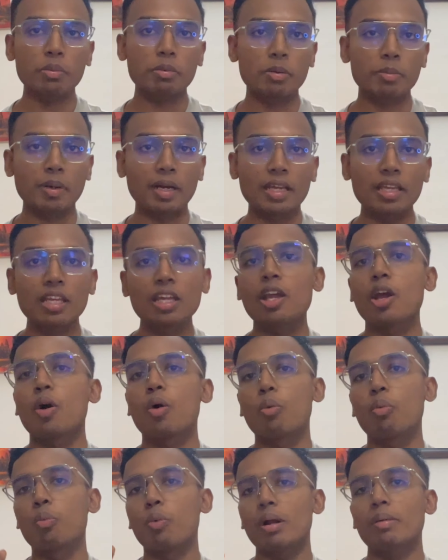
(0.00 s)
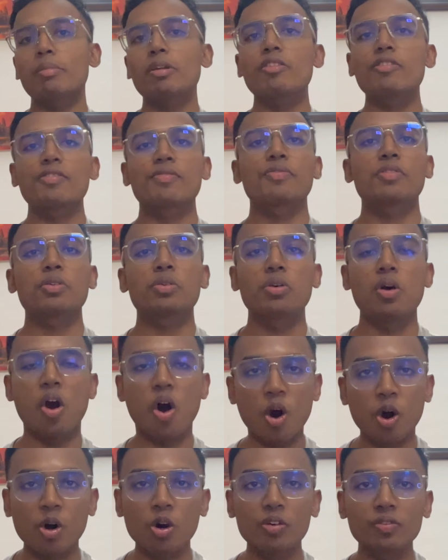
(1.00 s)
be my one-on review
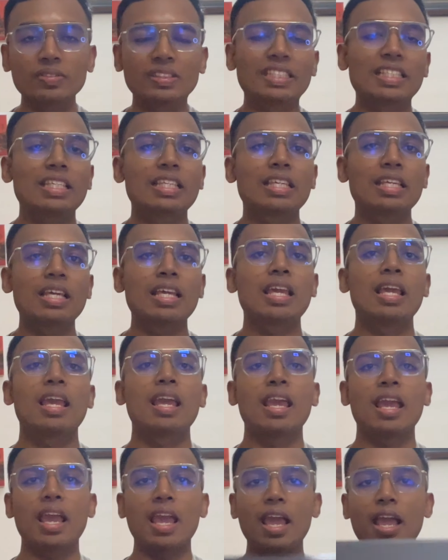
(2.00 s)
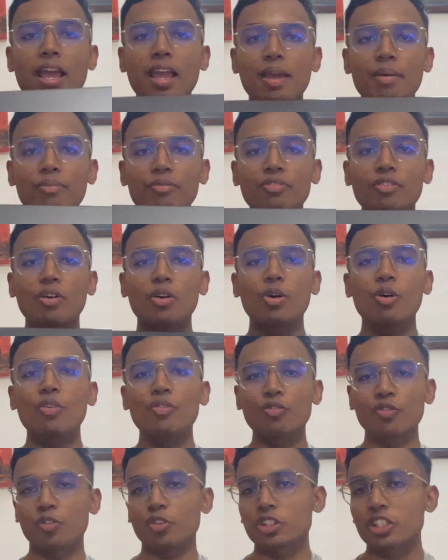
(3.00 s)
of the M4
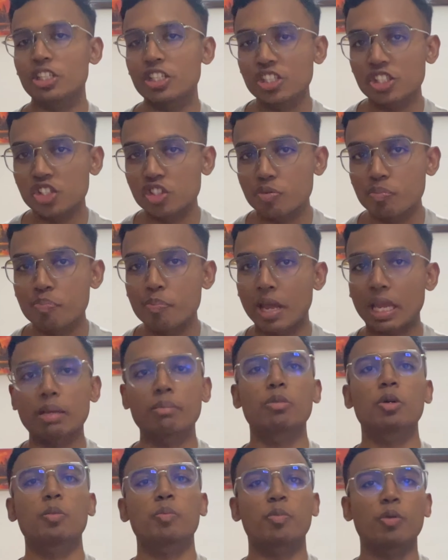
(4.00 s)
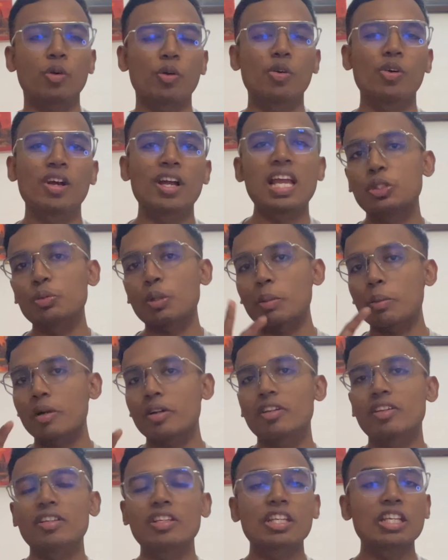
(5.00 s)
14-inch MacBook Pro. This one
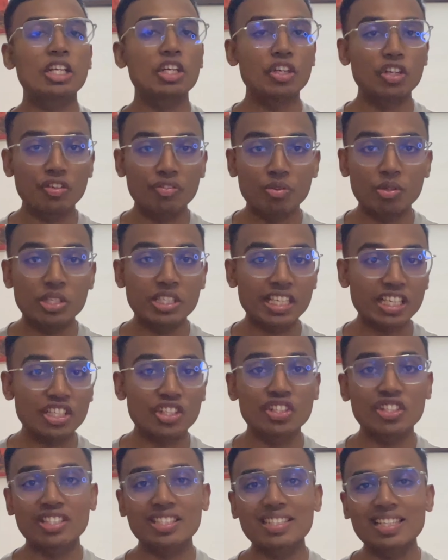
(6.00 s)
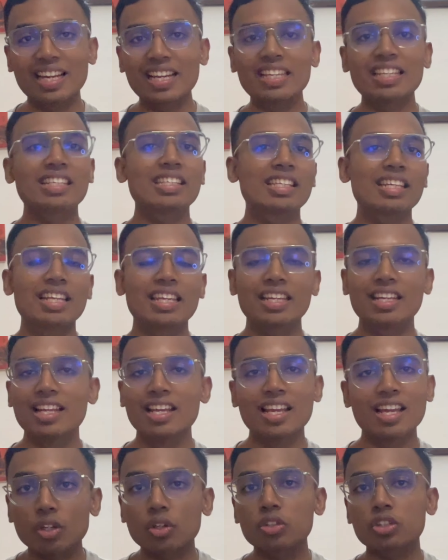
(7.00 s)
the review is actually slightly delayed.
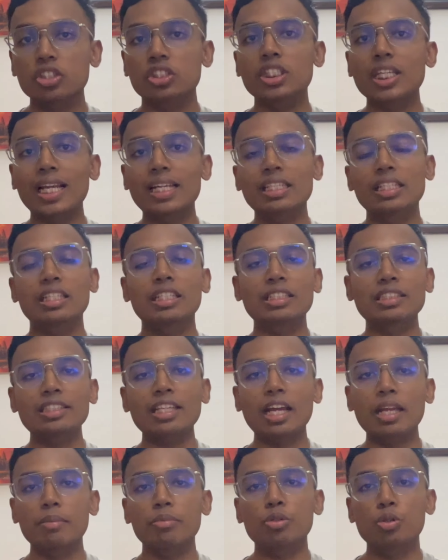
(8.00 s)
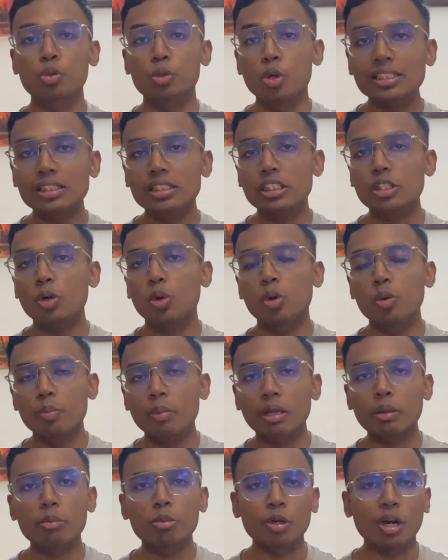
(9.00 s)
Not just that, I didn't have time to test the whole
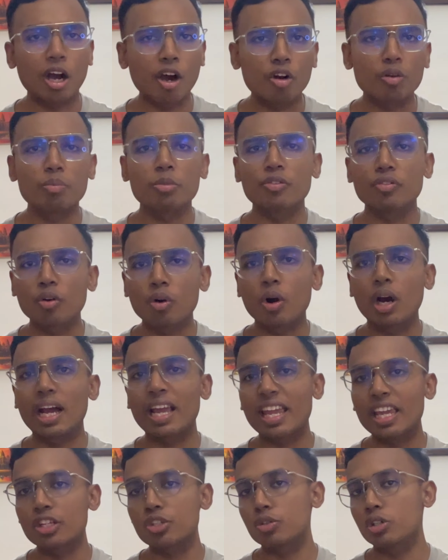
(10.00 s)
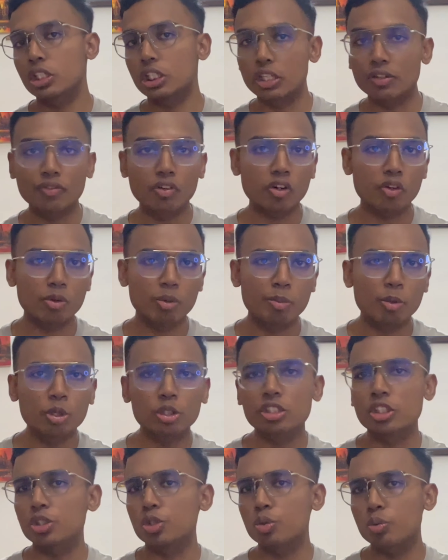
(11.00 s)
MacBook out before I actually give a review
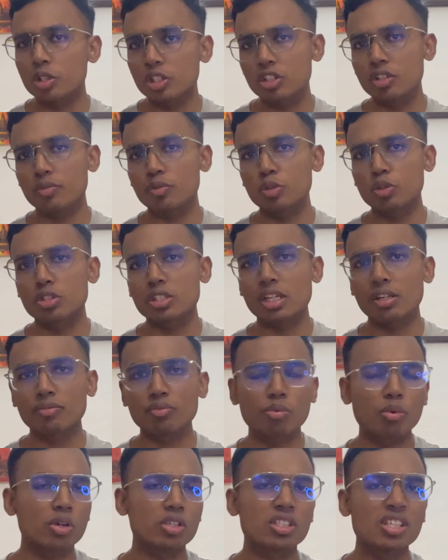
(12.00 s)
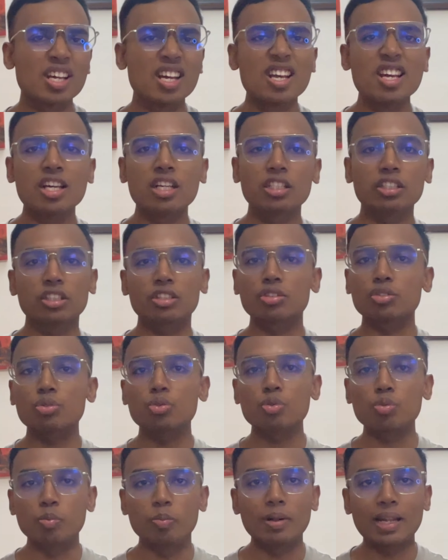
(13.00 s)
because the 2 weeks review itself was just
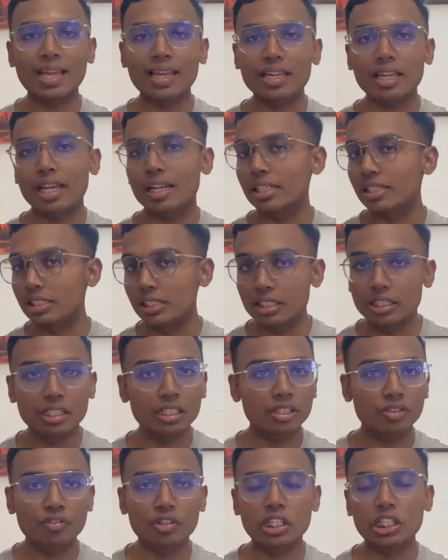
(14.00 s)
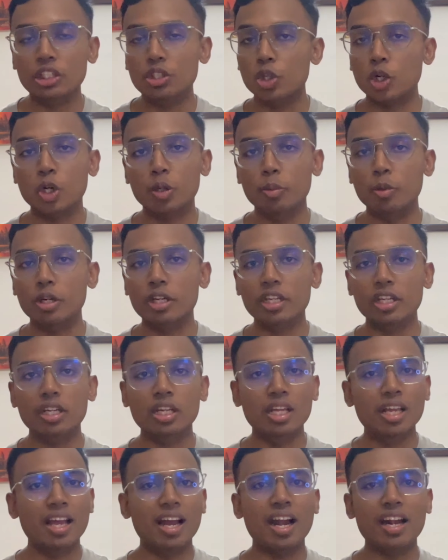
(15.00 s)
too bland. I didn't really talk about
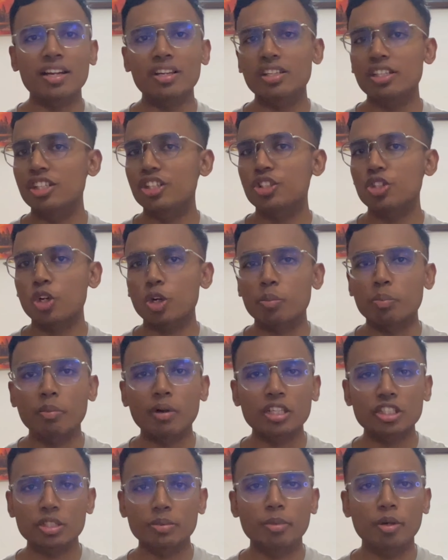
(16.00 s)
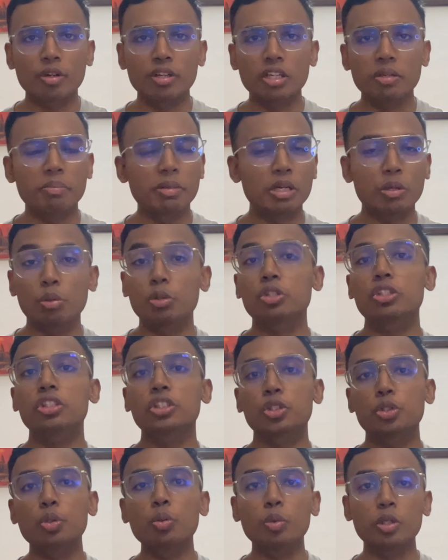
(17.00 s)
it. I didn't really talk much about it, but it was
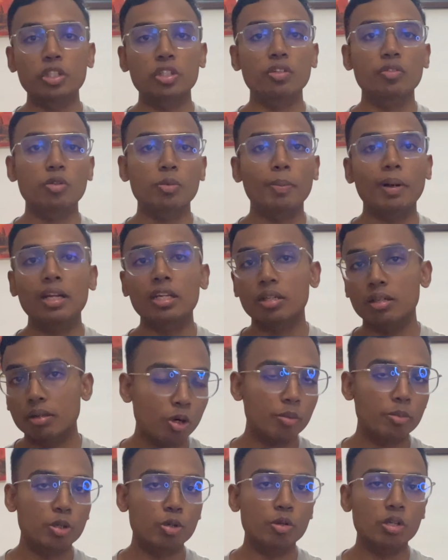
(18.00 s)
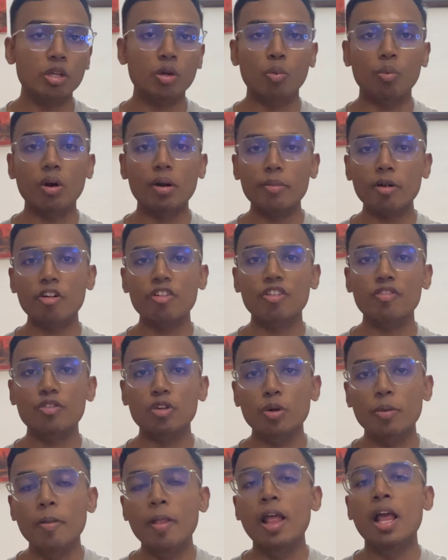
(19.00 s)
just a 2 weeks review. But when I'll be doing a one-on
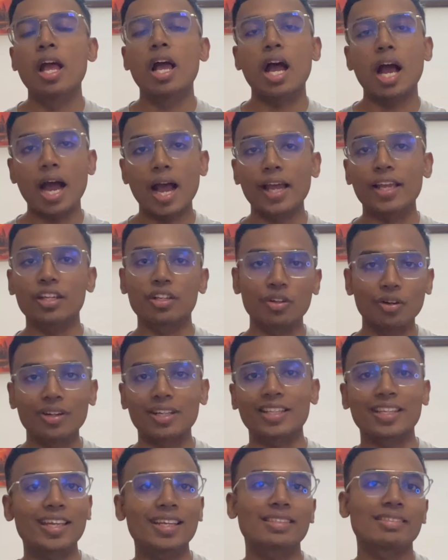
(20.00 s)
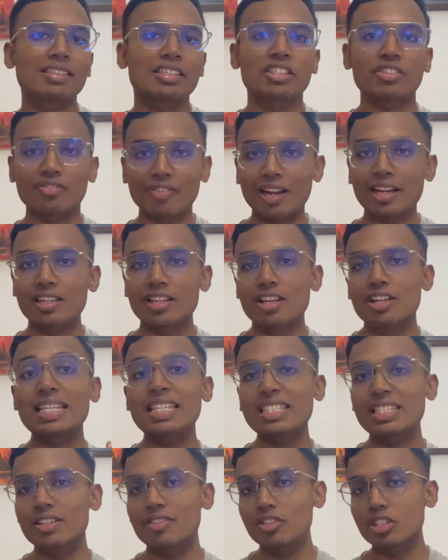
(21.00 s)
review, I gotta get things right. That
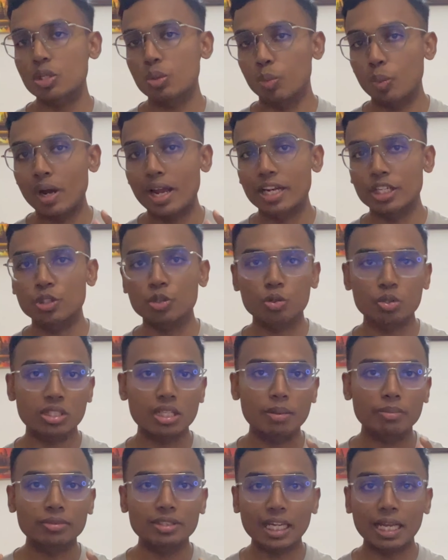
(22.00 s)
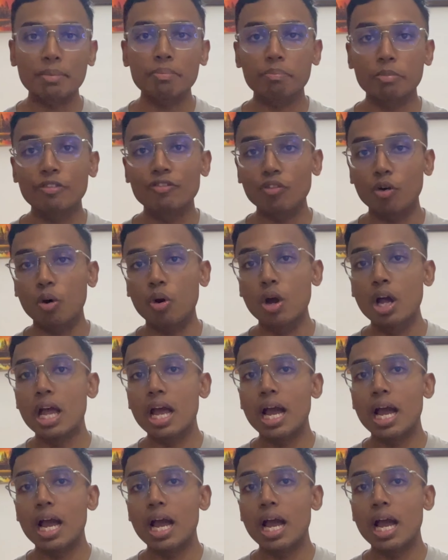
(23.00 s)
is the reason why I took some time before